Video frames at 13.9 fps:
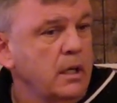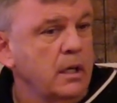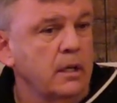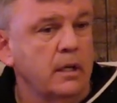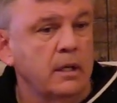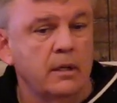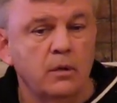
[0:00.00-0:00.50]

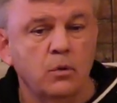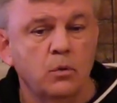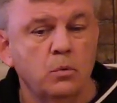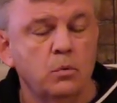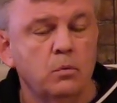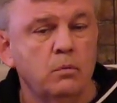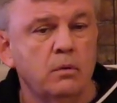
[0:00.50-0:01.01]
and
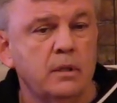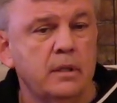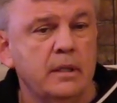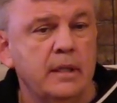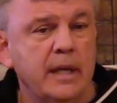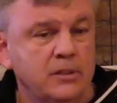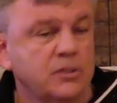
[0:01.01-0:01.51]
who
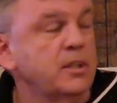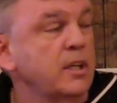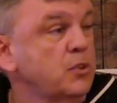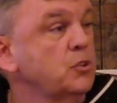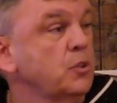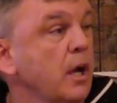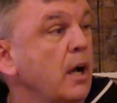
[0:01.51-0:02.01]
gets
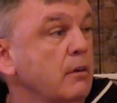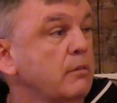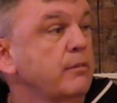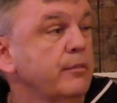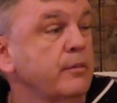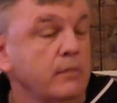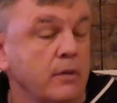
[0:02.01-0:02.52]
that geography?
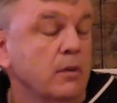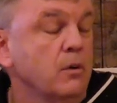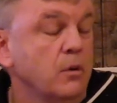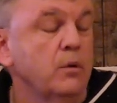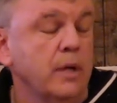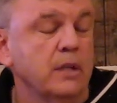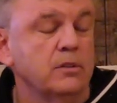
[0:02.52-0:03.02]
You
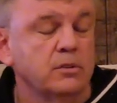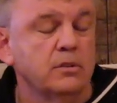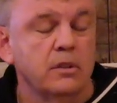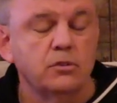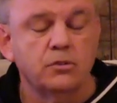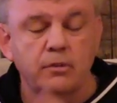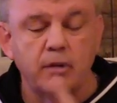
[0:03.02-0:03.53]
know, who gets
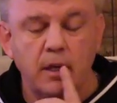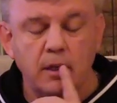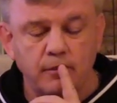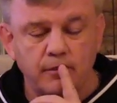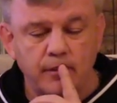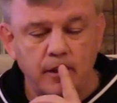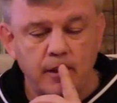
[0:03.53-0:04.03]
the
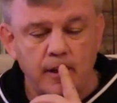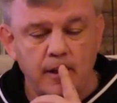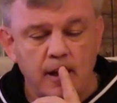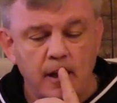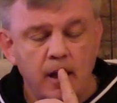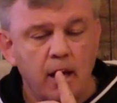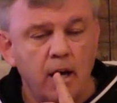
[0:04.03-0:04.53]
geography?
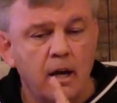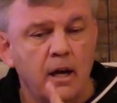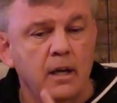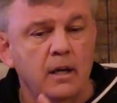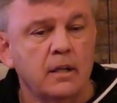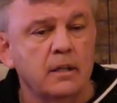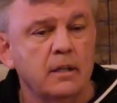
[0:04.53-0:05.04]

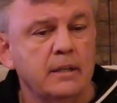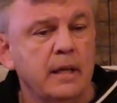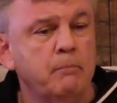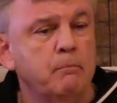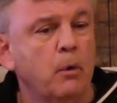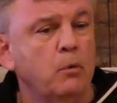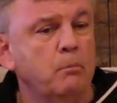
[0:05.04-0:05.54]
Uh,
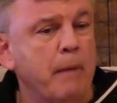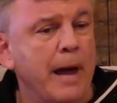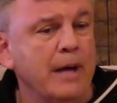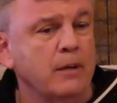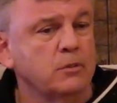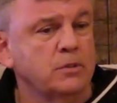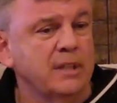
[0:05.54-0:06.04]
they both
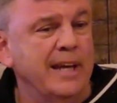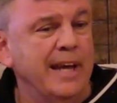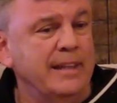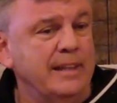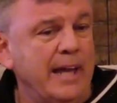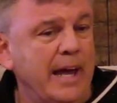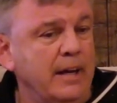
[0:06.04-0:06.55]
battled to
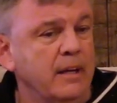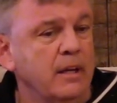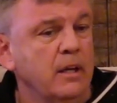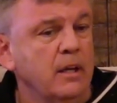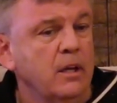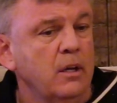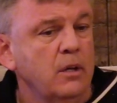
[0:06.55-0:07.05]
get that.
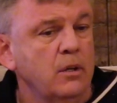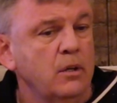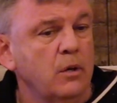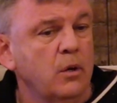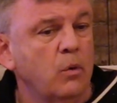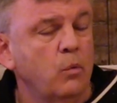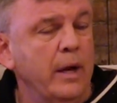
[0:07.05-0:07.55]
You
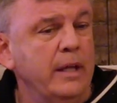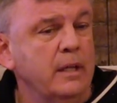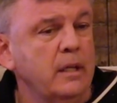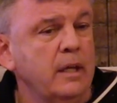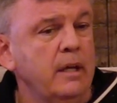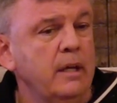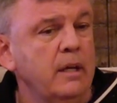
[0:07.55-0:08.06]
know,
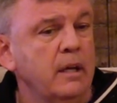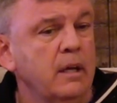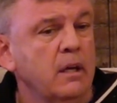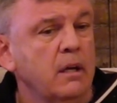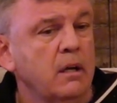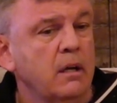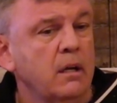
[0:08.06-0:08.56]
Weili,
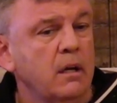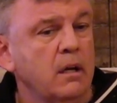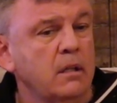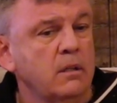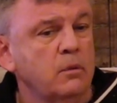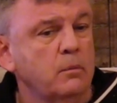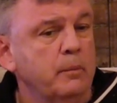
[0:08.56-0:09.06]
uh,
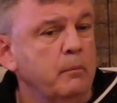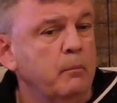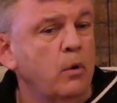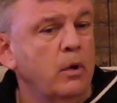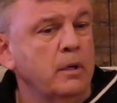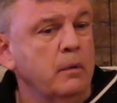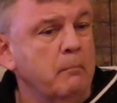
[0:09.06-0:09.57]
a little bit
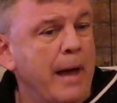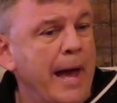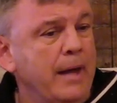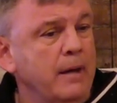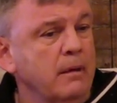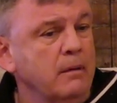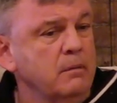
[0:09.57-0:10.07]
more on the
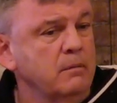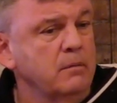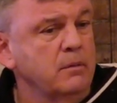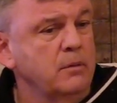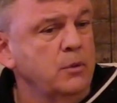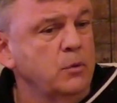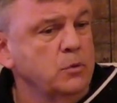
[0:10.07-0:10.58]
mat,
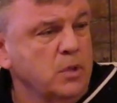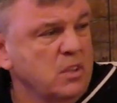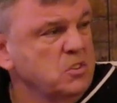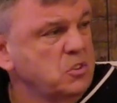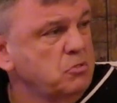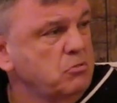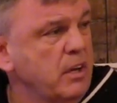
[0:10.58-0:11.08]
use
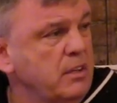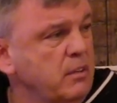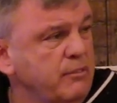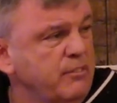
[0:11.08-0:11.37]
her strength, her